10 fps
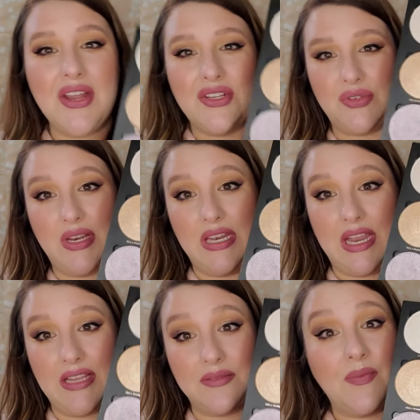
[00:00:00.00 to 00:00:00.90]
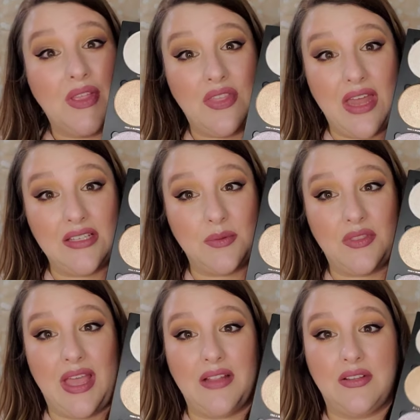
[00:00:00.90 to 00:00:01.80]
So in any case, that is
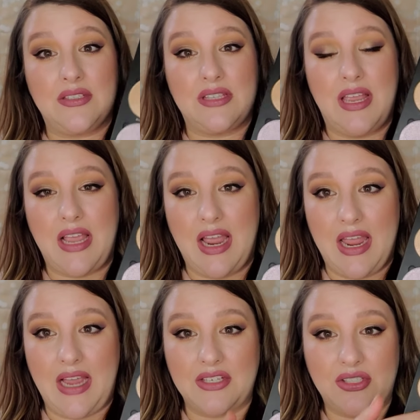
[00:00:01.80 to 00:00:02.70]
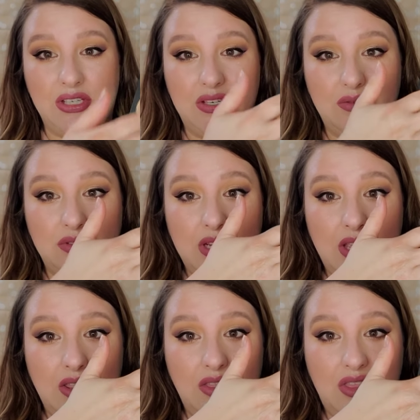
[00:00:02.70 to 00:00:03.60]
what that looks like. I actually used
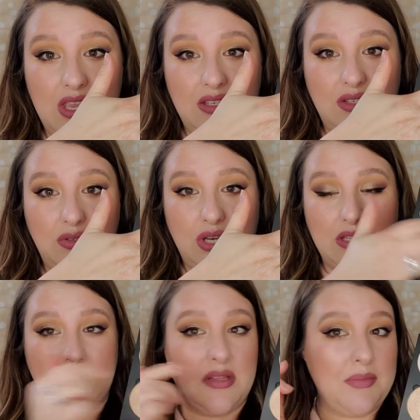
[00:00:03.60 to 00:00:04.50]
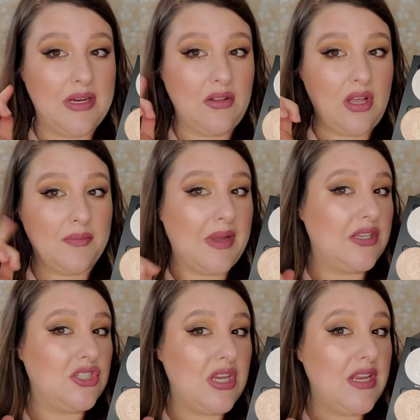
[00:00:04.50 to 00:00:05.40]
these two shades in the middle on my
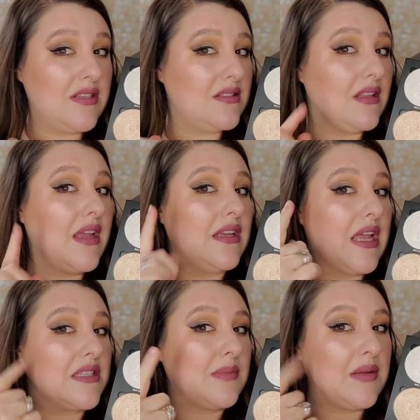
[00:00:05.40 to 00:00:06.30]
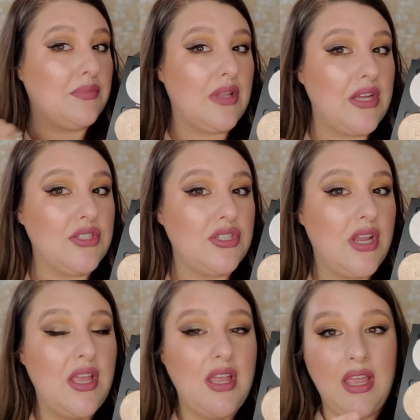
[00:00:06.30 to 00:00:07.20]
cheeks, like as my blush.
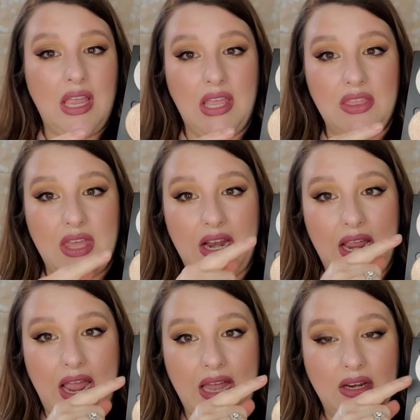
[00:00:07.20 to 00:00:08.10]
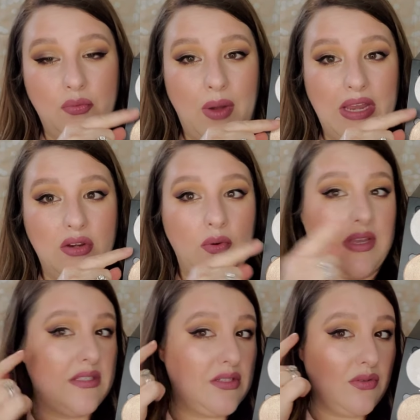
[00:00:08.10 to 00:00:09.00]
And then I added White
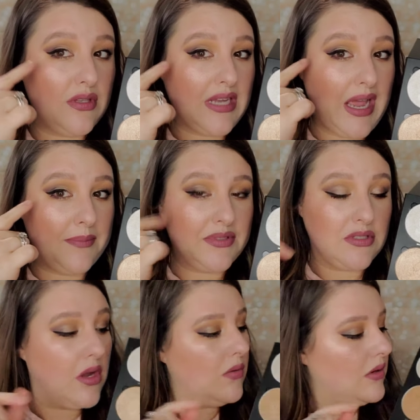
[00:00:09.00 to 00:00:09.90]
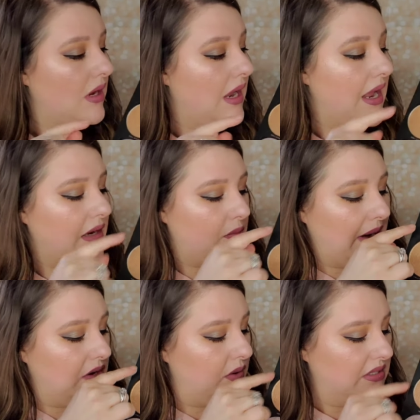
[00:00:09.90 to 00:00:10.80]
Noise to the tops. No, I added
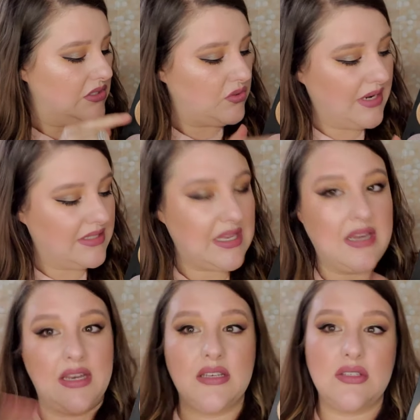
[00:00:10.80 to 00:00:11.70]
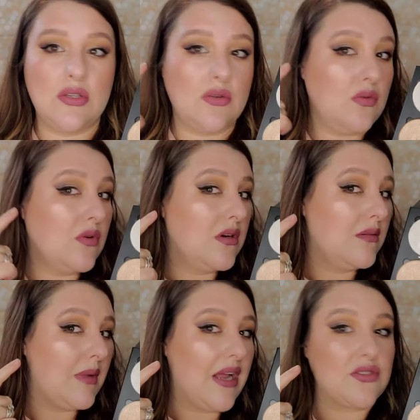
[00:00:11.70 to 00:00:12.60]
White Noise and Transcendent to
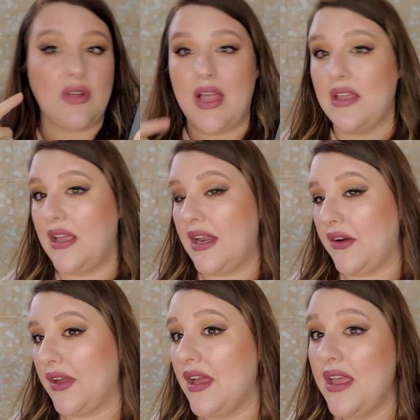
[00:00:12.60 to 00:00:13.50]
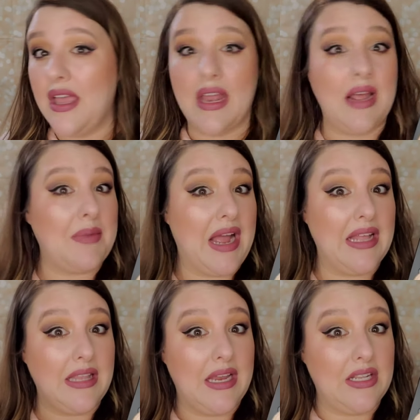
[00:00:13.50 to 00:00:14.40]
my actual highlight area. And I'm
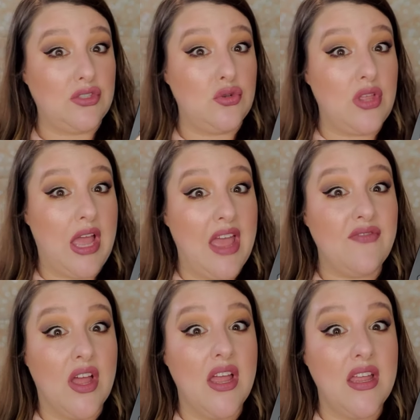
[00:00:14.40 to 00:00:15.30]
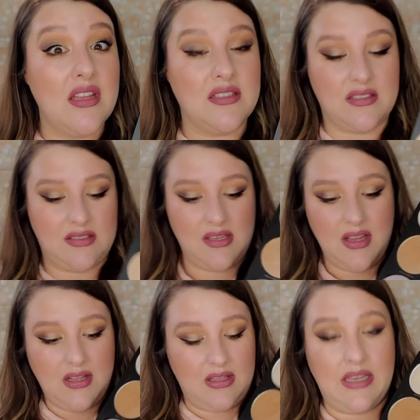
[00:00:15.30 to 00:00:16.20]
highlighted to the heavens.
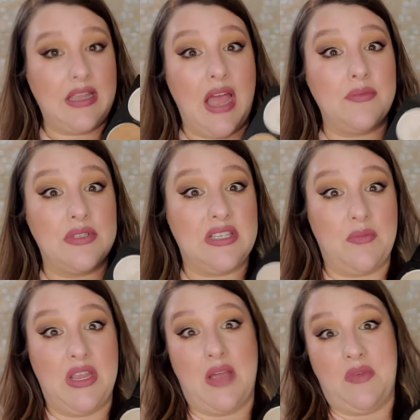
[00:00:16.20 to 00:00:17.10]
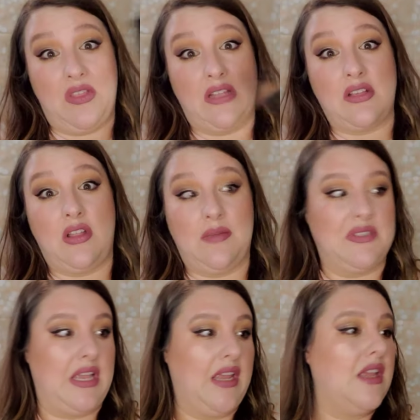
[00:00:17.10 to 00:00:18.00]
Like God would see me coming. That's all I'm
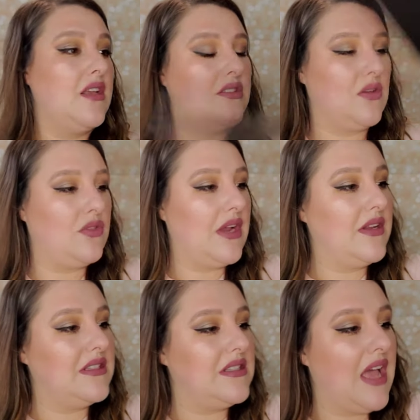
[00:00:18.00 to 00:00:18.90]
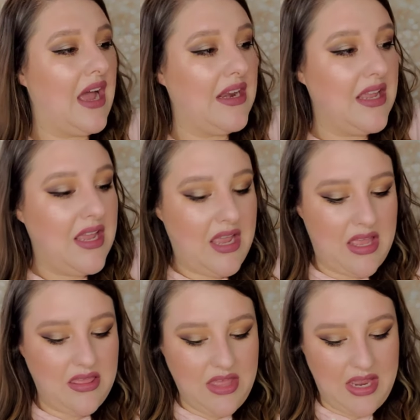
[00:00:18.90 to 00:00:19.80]
saying. So there is that.
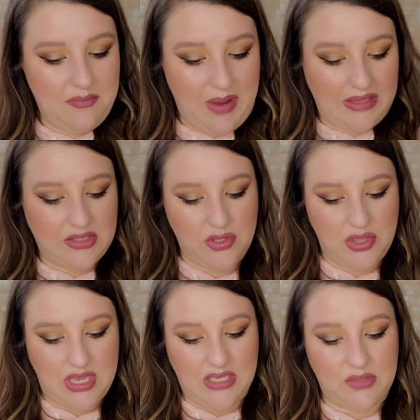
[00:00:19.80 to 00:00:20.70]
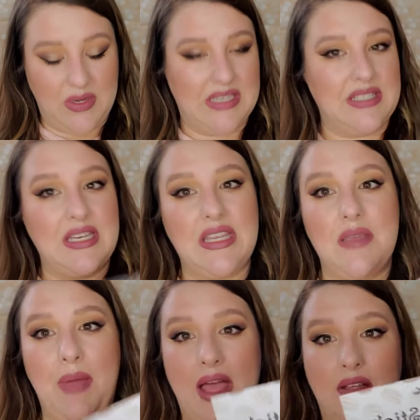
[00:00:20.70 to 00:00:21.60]
And then back to the Sweet and
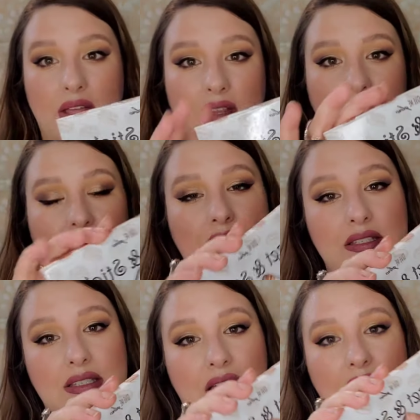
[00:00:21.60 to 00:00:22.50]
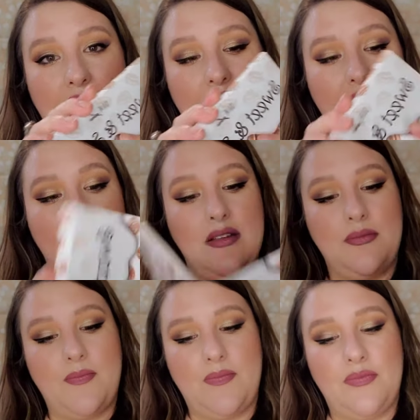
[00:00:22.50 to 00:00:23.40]
Sticky palette. The inside
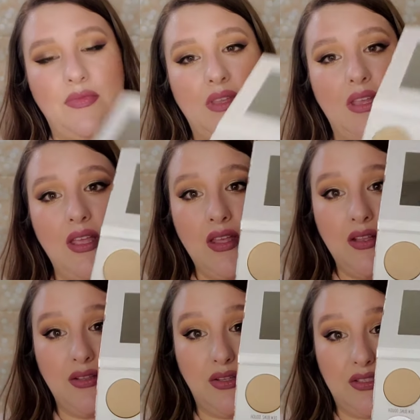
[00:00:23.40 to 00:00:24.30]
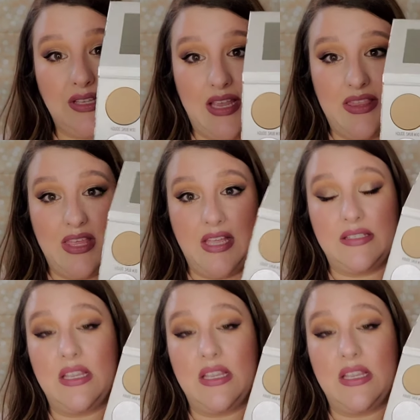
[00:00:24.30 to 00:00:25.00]
looks like this.